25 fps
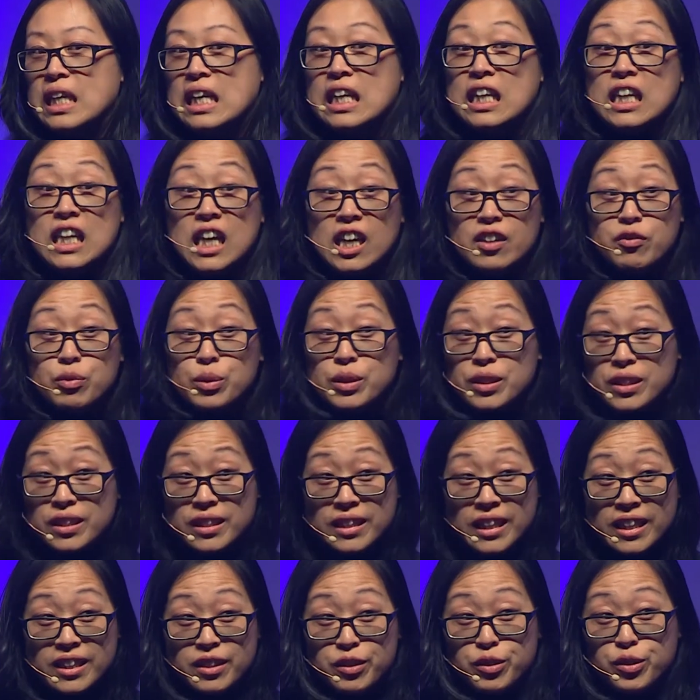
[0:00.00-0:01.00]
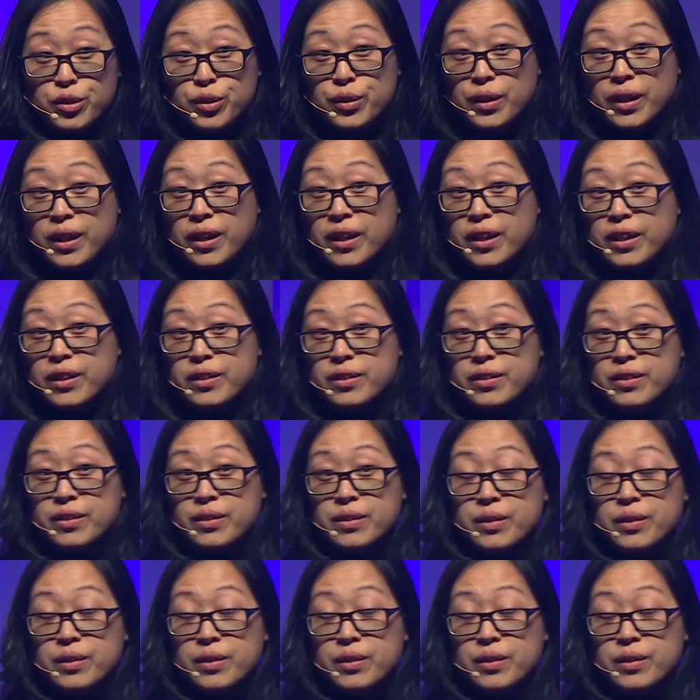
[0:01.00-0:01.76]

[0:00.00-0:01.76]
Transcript: Life was just getting too hard.